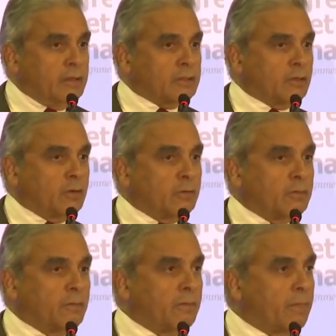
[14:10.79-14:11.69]

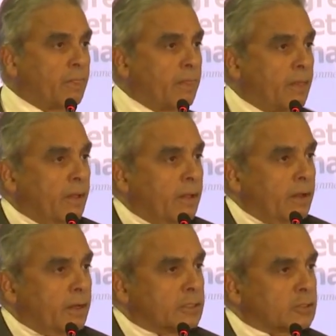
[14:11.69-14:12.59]
So
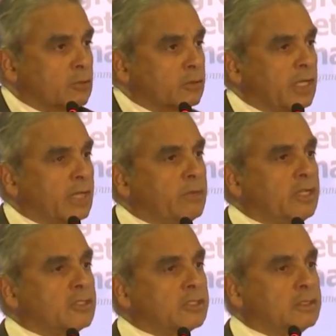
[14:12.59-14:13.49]
let's go
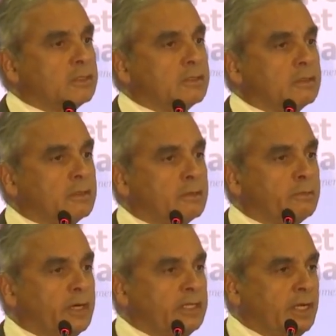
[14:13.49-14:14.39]
dimension
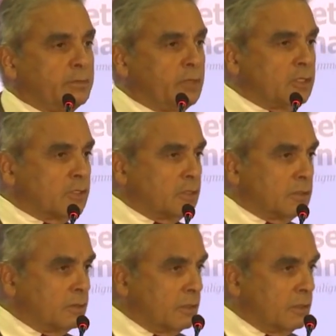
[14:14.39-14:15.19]
by dimension.